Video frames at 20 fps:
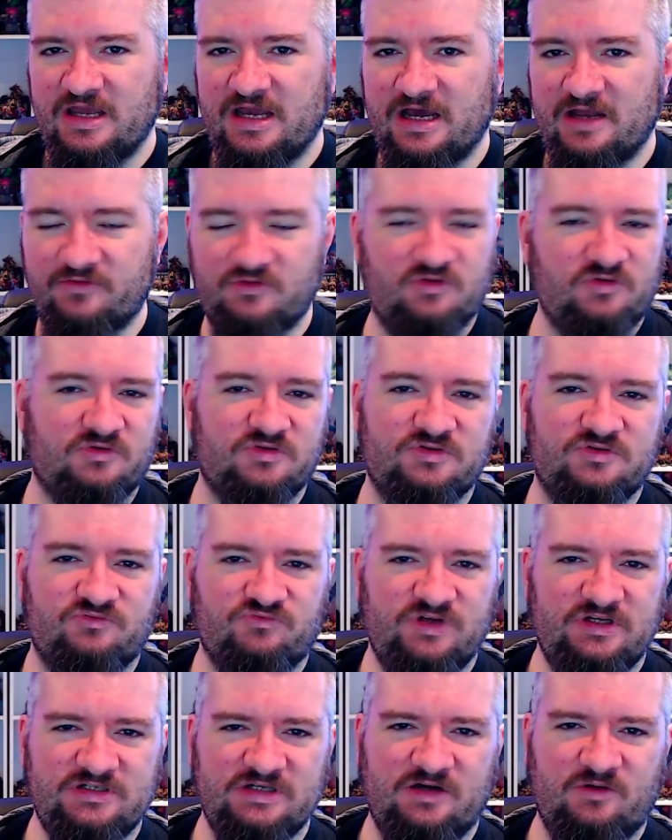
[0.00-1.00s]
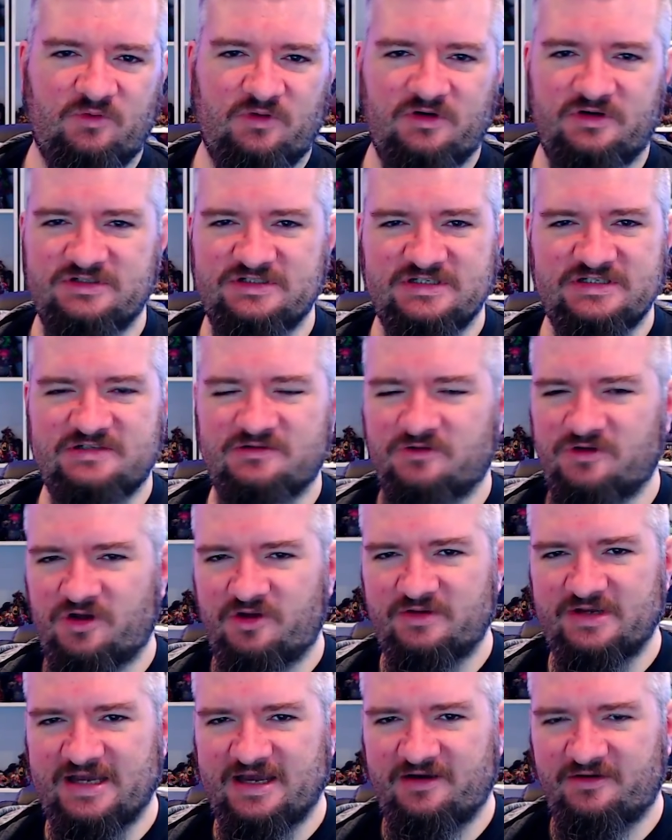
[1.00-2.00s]
And of course, retail workers are still
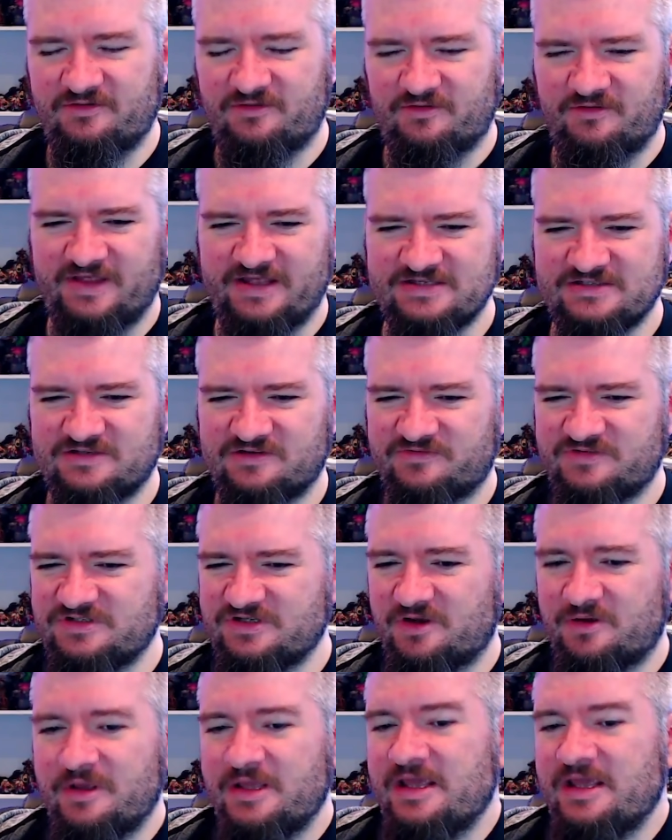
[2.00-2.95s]
going out and all that stuff. So